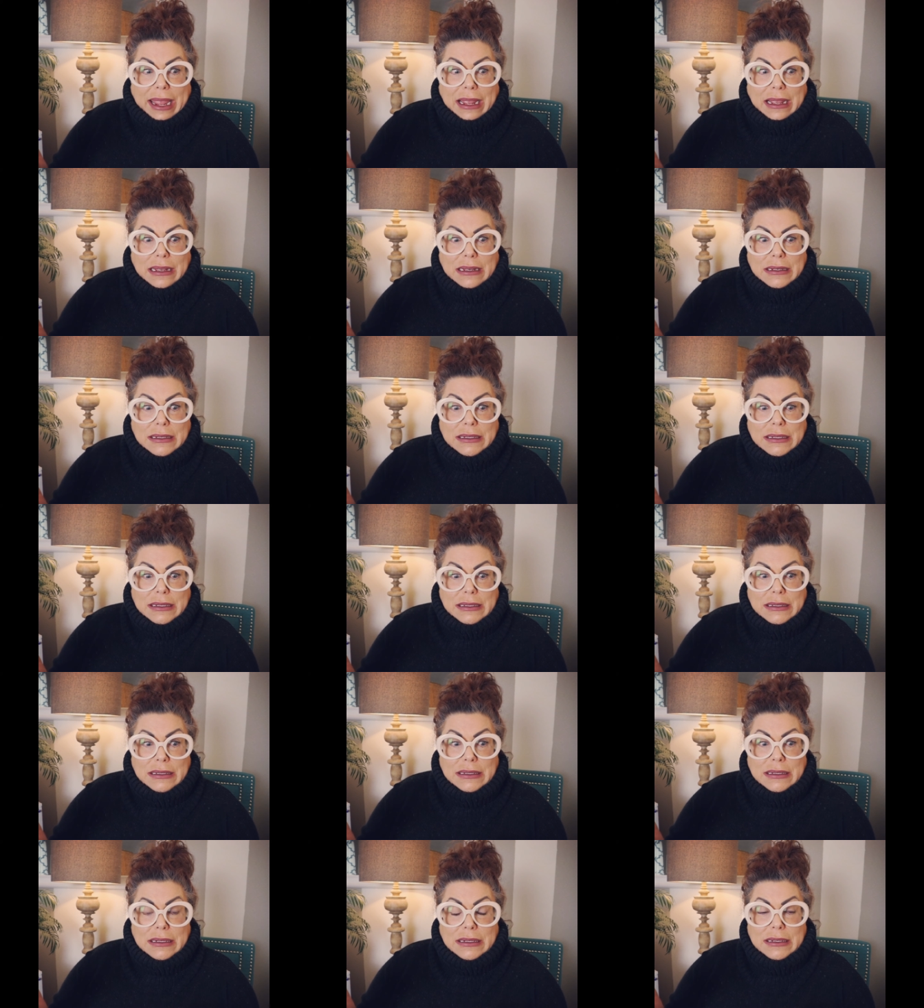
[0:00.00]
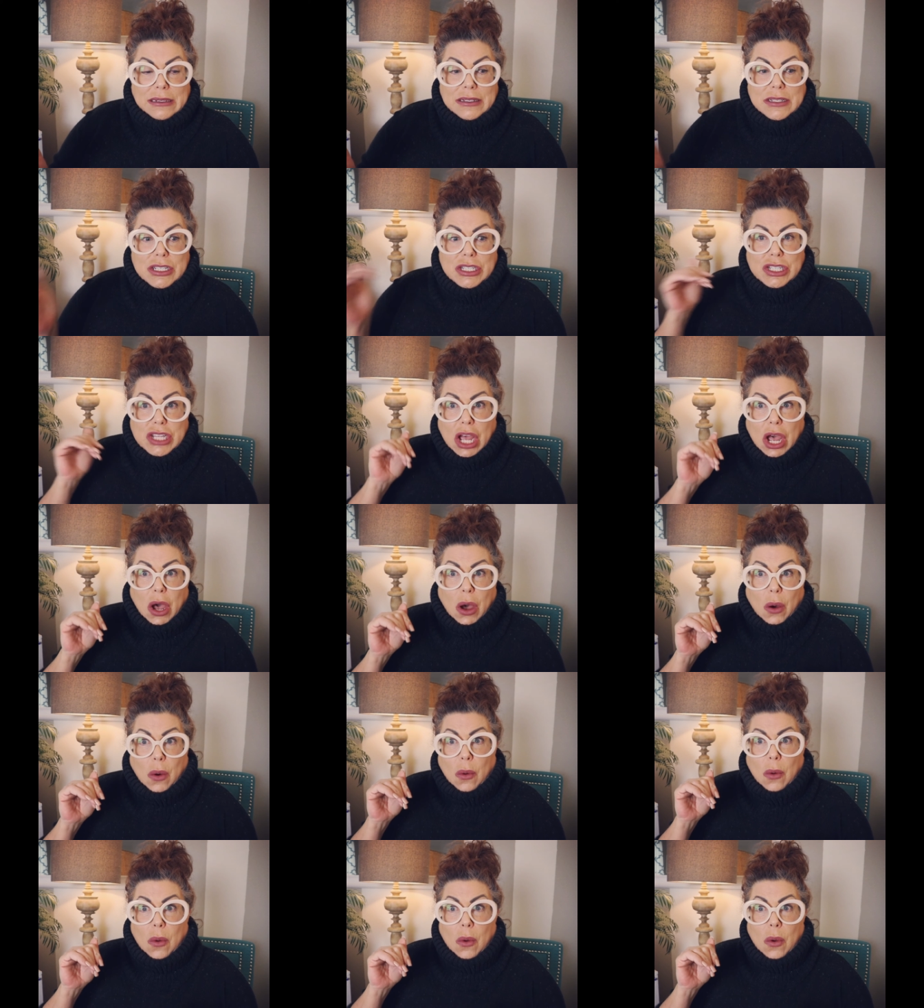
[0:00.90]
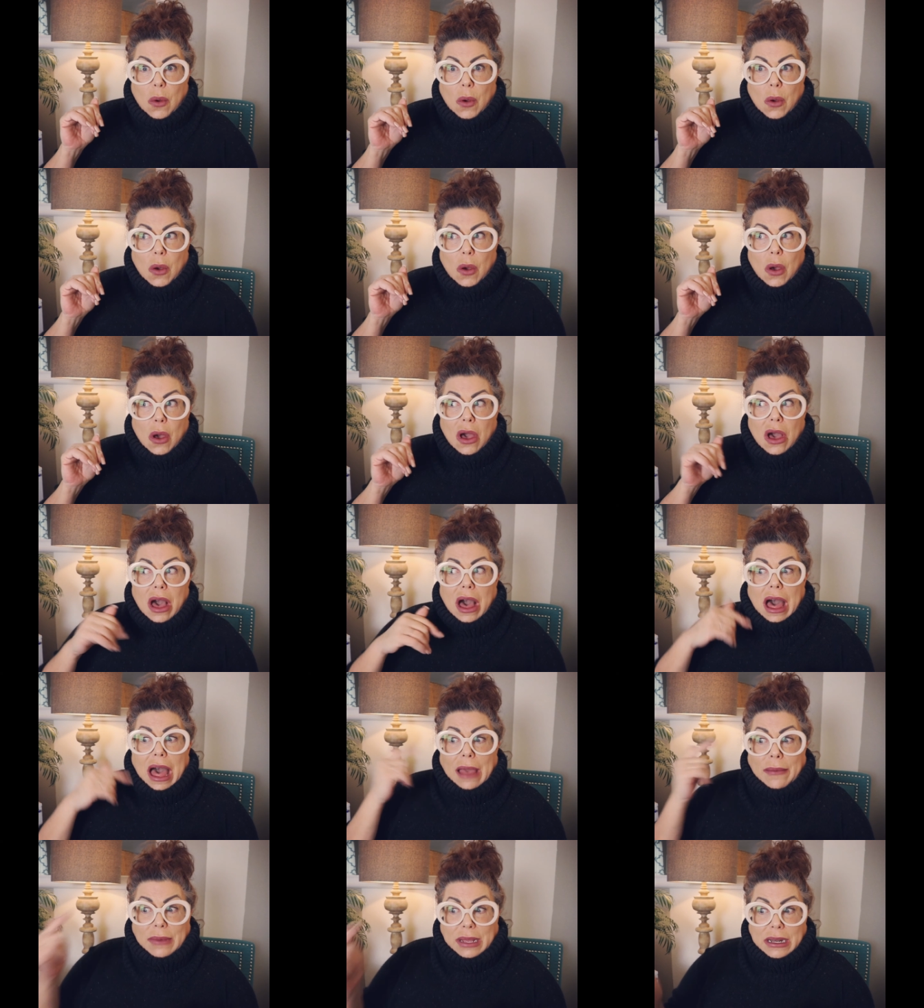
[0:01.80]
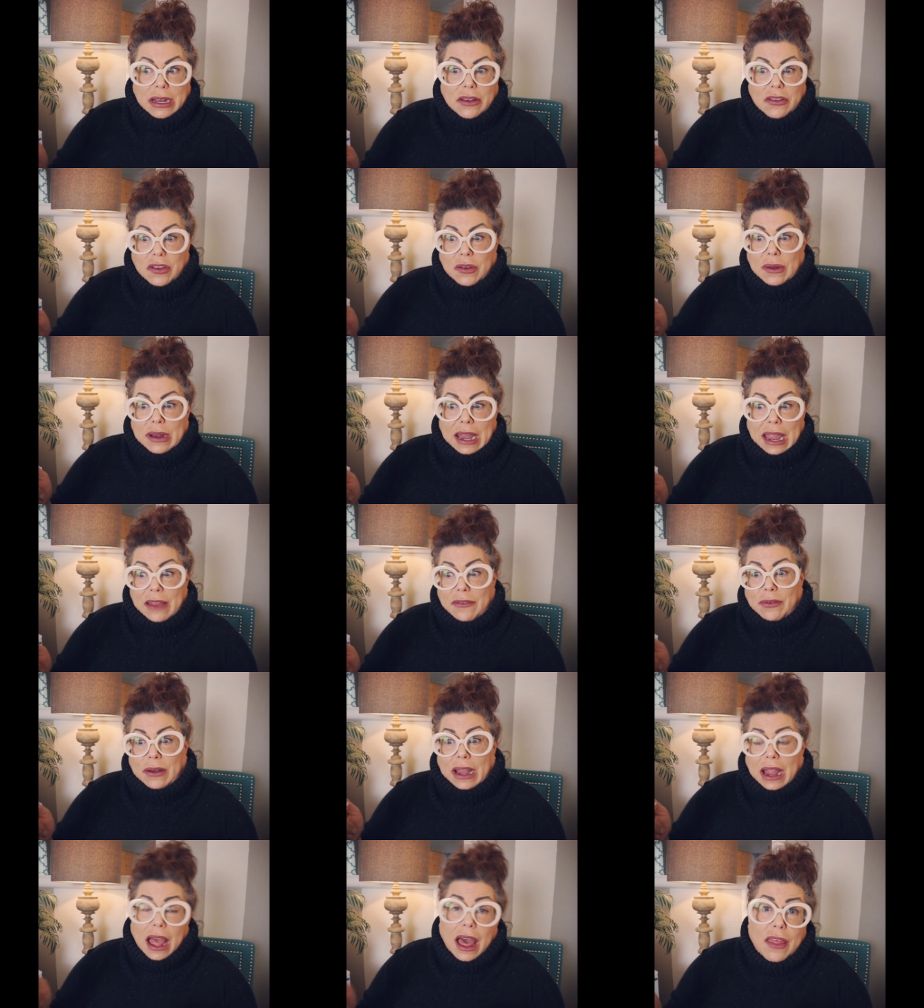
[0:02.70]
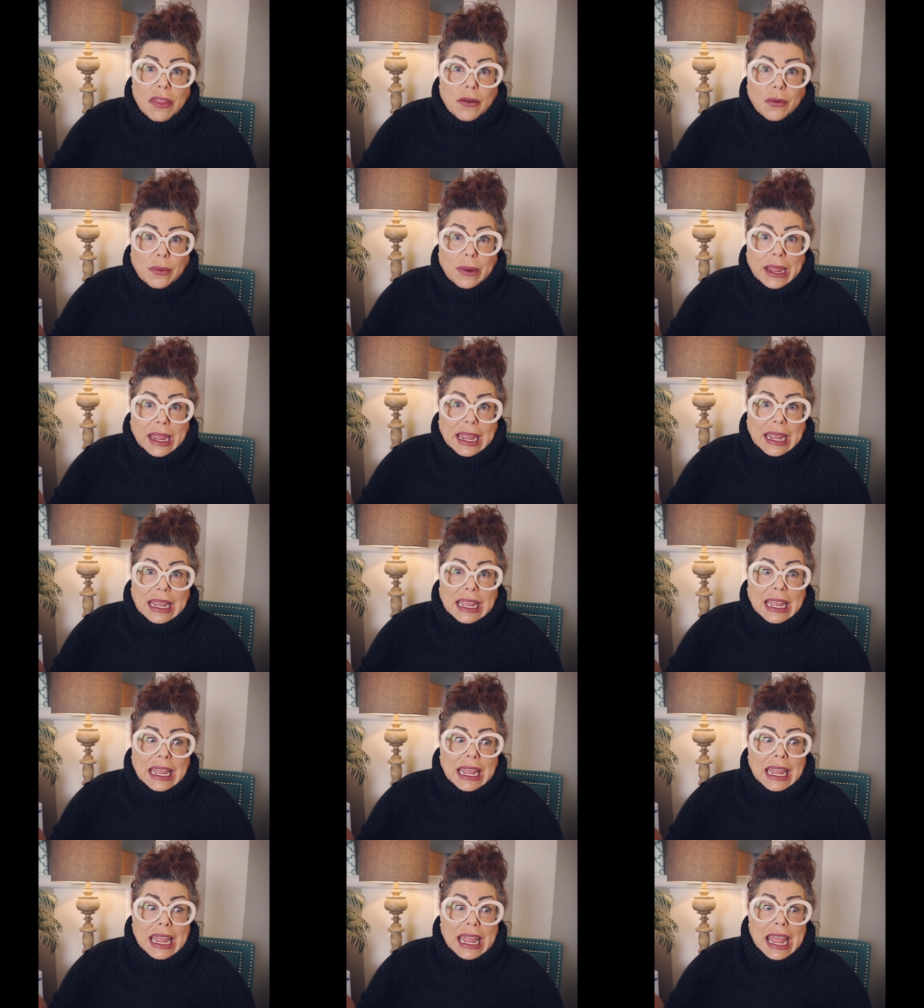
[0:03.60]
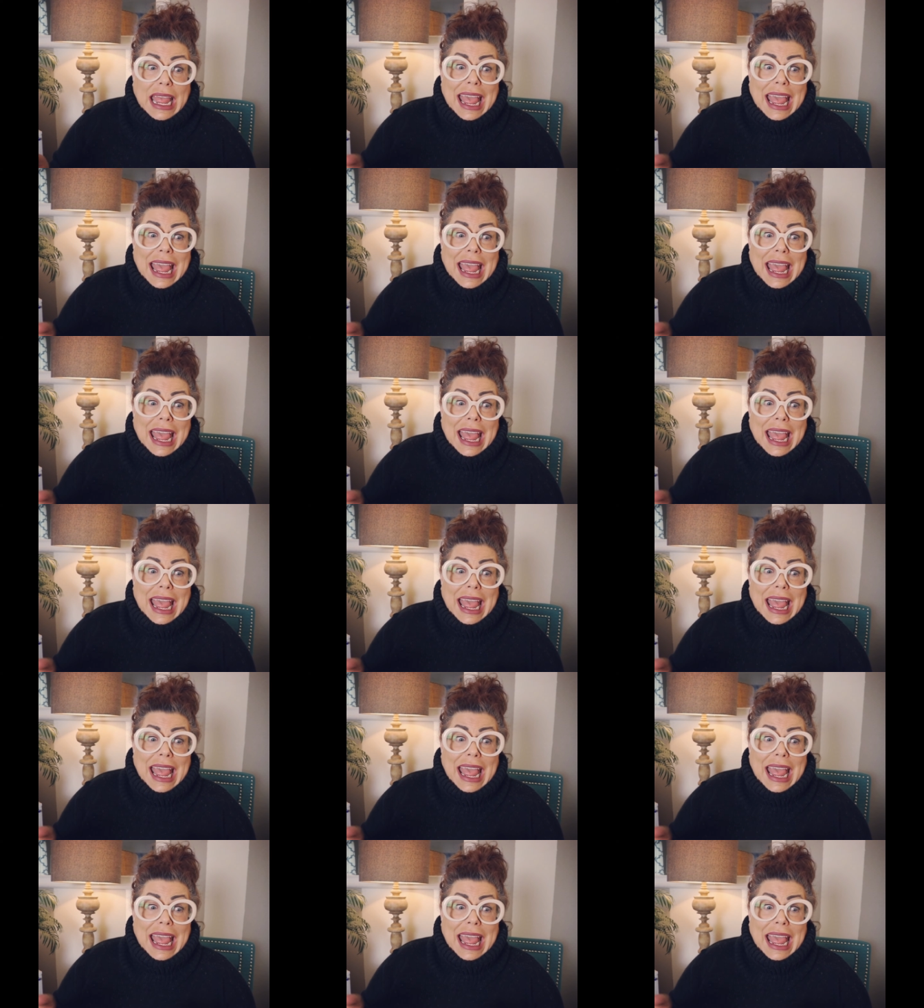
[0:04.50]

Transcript: week. So I'm going to do it every other week.